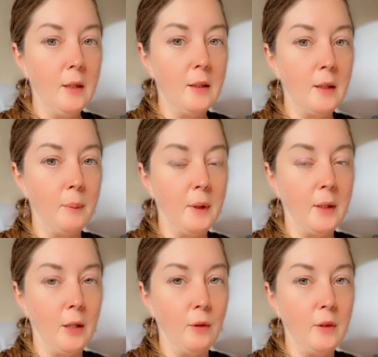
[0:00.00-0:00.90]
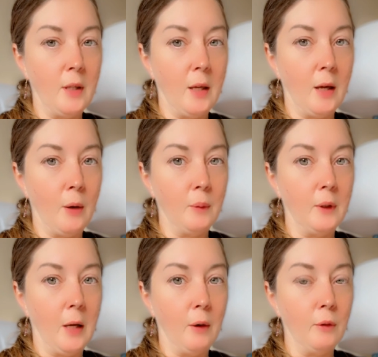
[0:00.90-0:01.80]
something that you say out
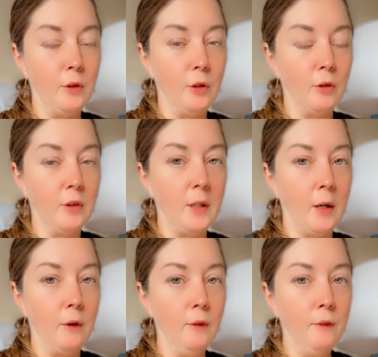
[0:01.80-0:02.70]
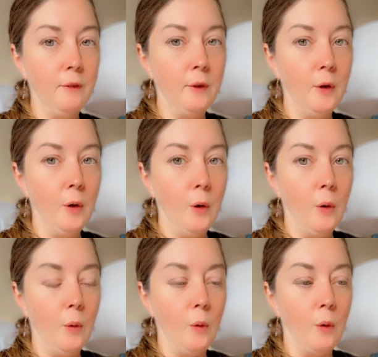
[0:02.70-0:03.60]
loud to yourself
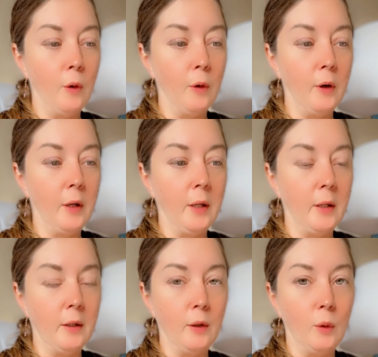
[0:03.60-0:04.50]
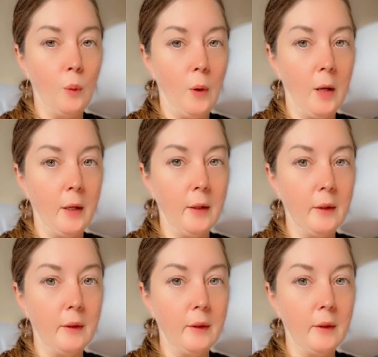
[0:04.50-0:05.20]
or in quiet.